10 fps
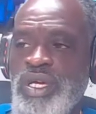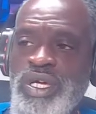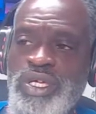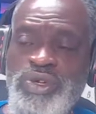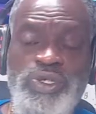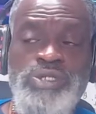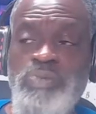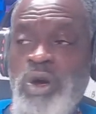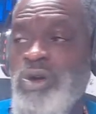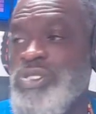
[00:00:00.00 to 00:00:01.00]
Your
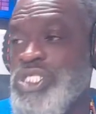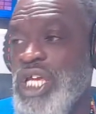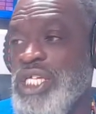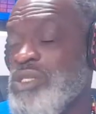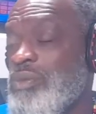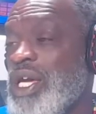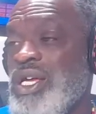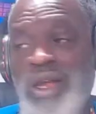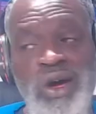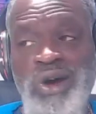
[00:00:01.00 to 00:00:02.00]
small change to make a
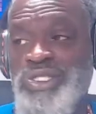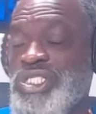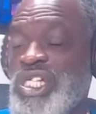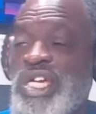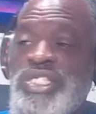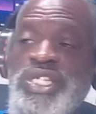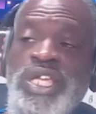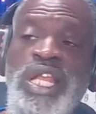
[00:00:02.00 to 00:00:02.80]
large change in your